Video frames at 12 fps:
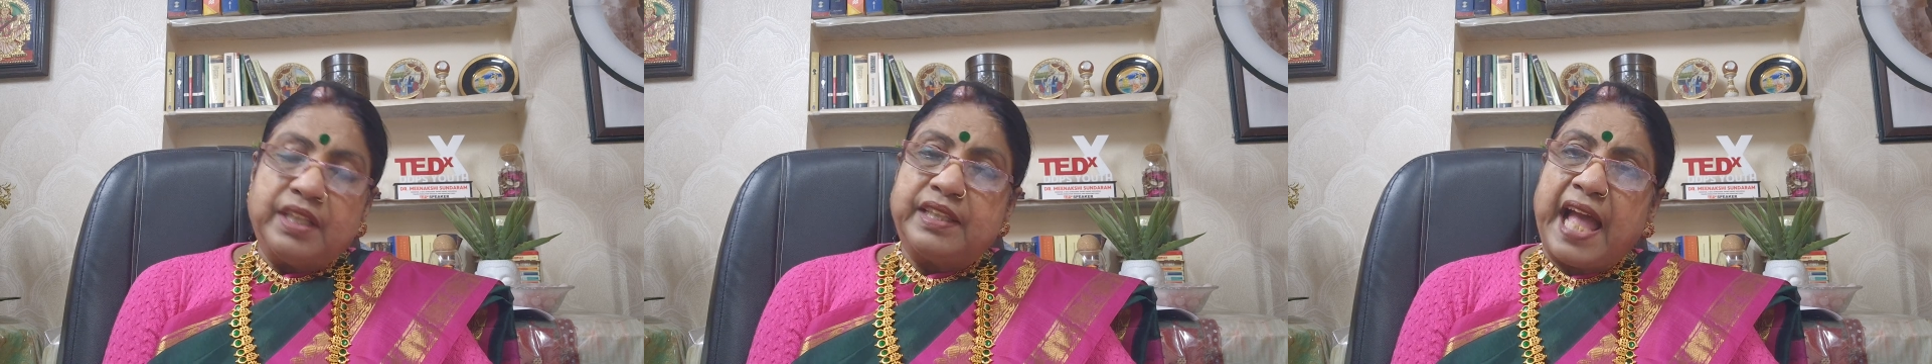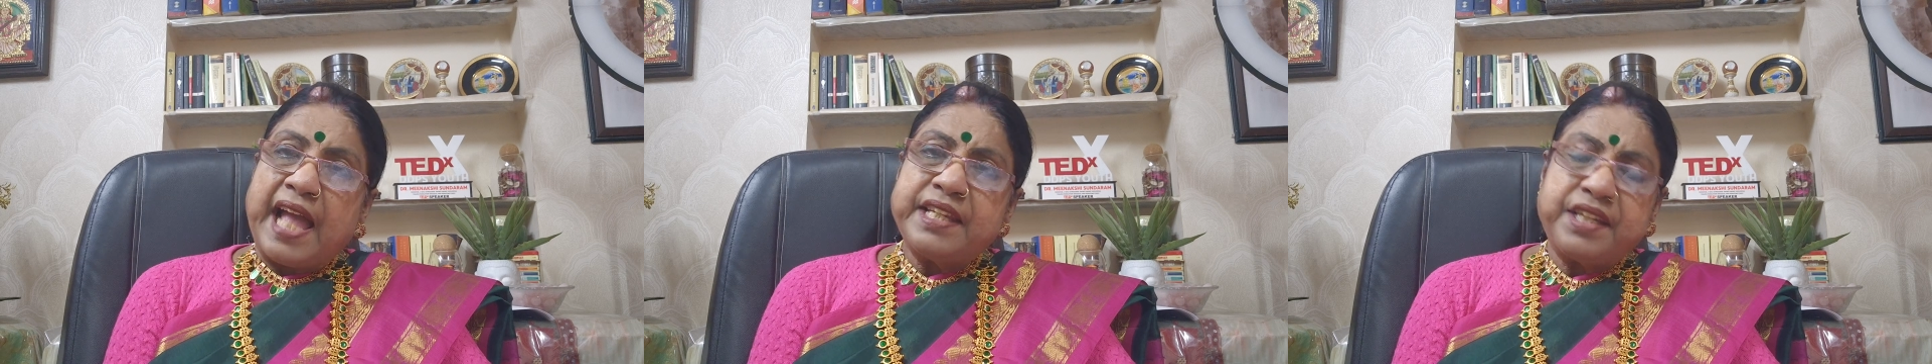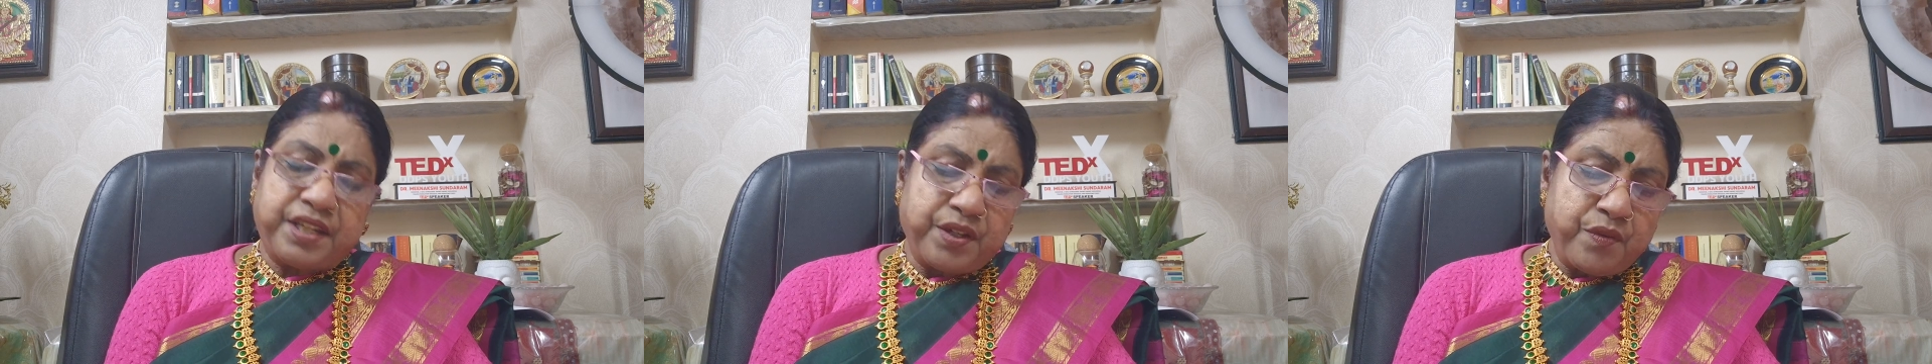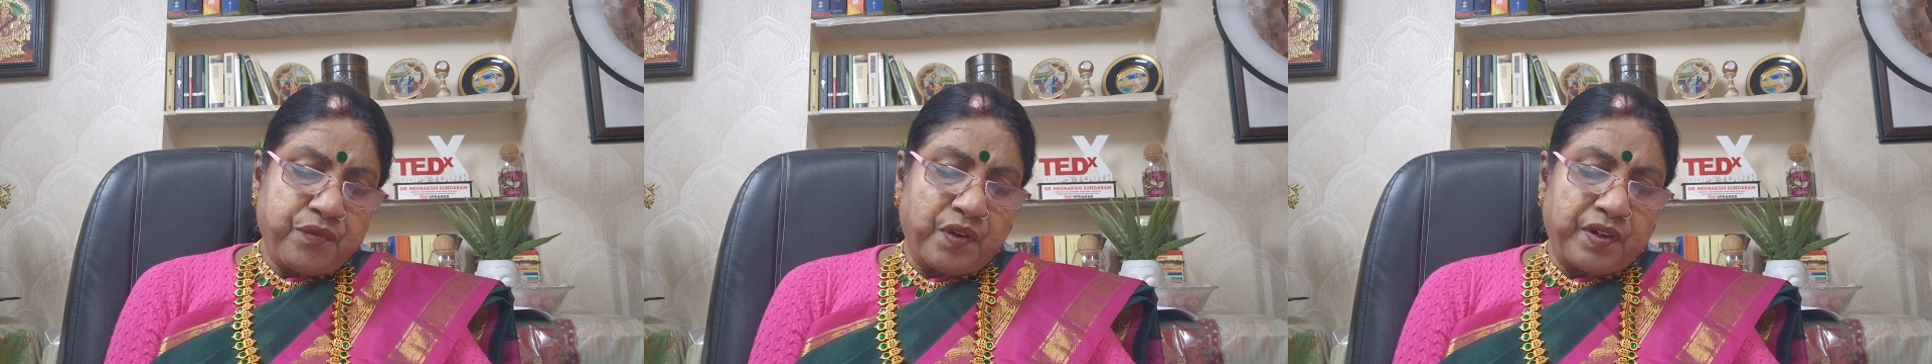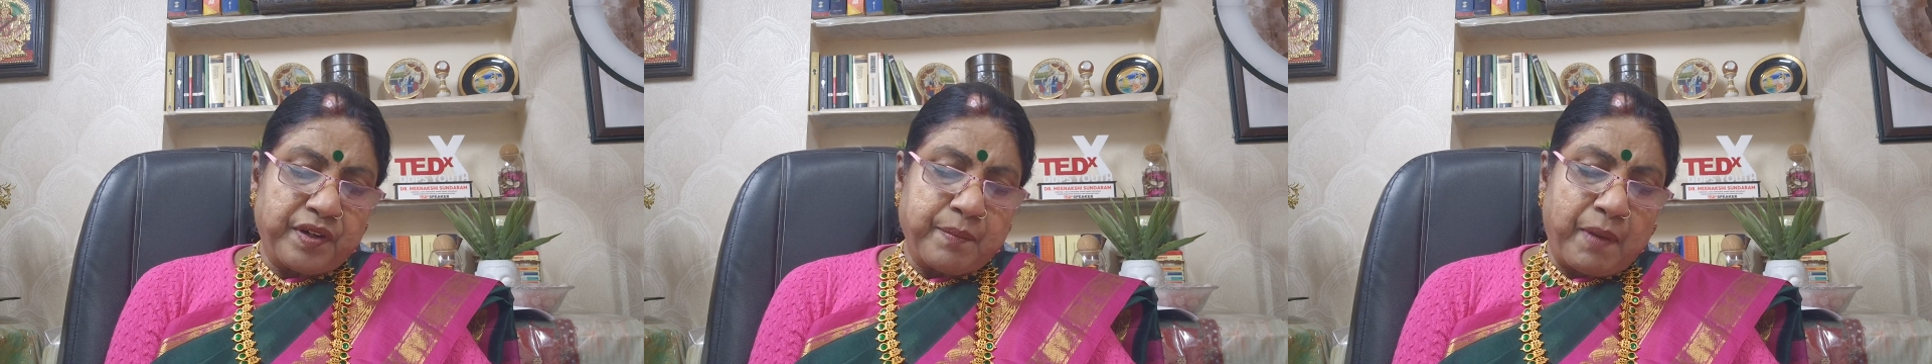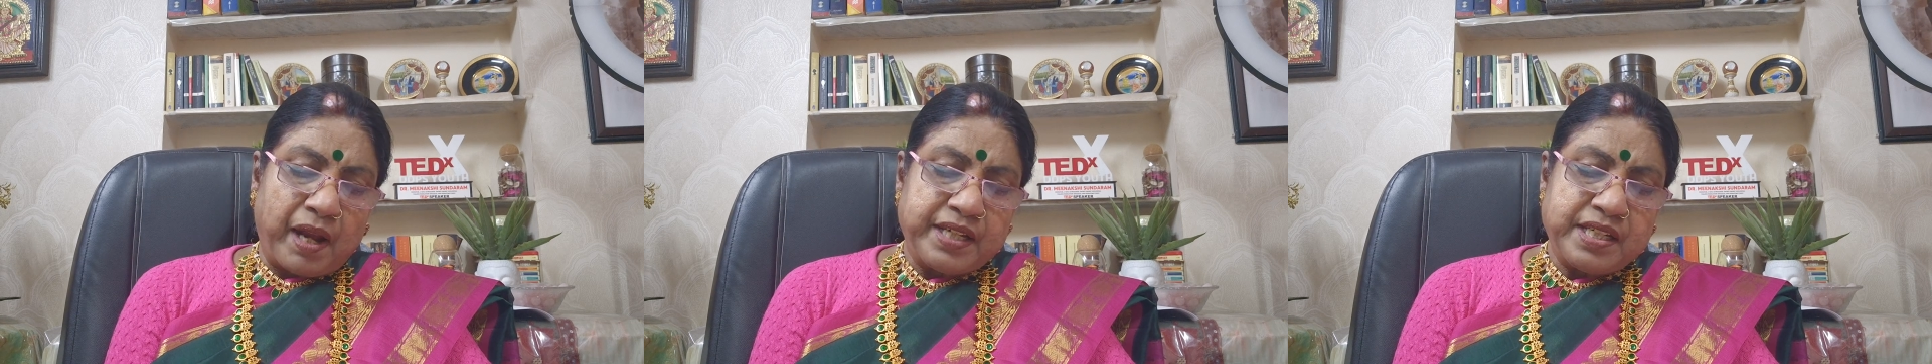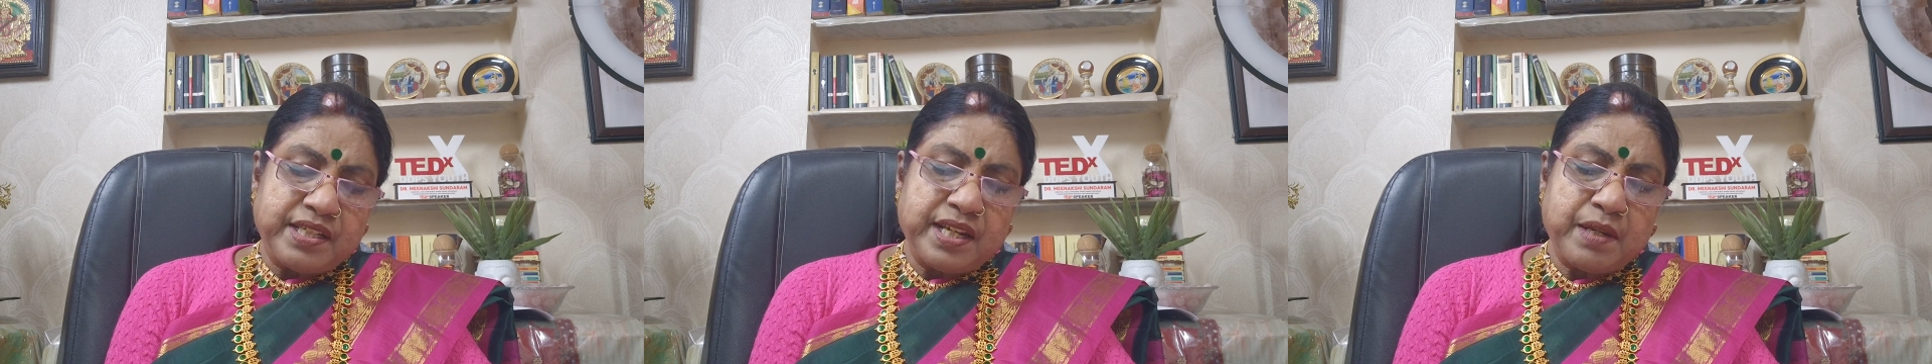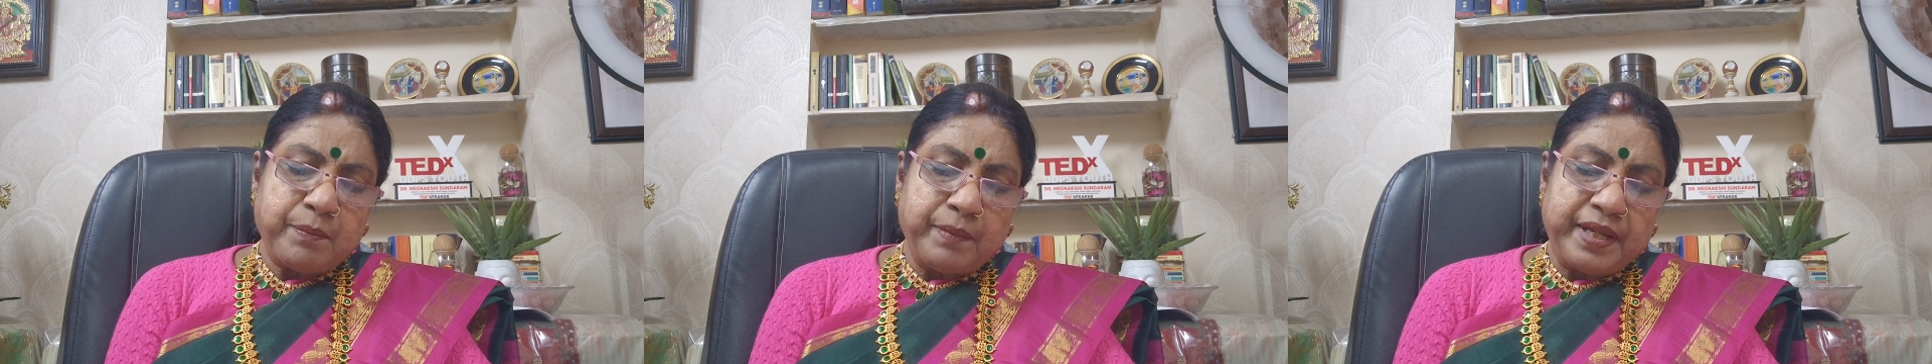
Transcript: Thank you for reminding